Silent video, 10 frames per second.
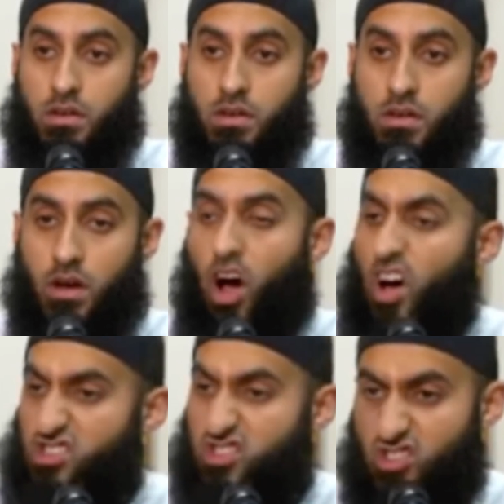Ask
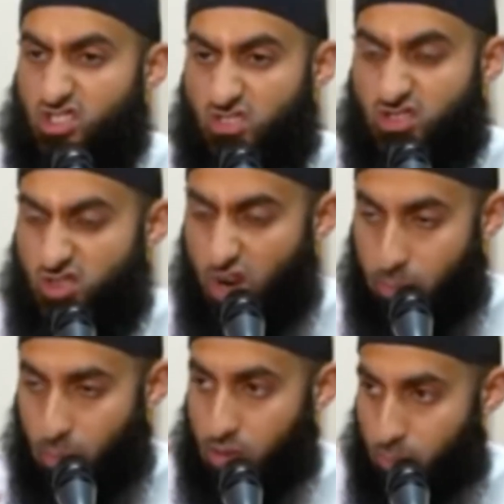yourself, do you
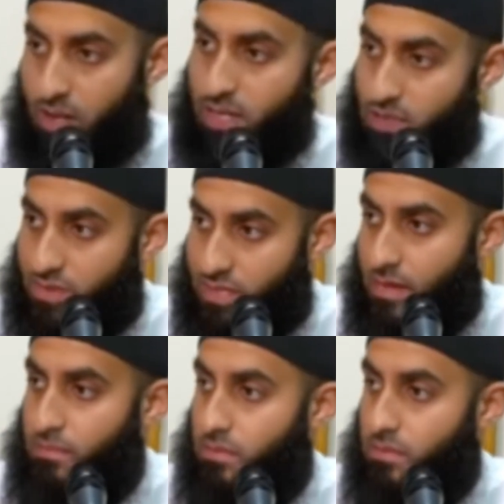uphold the pillars of Islam?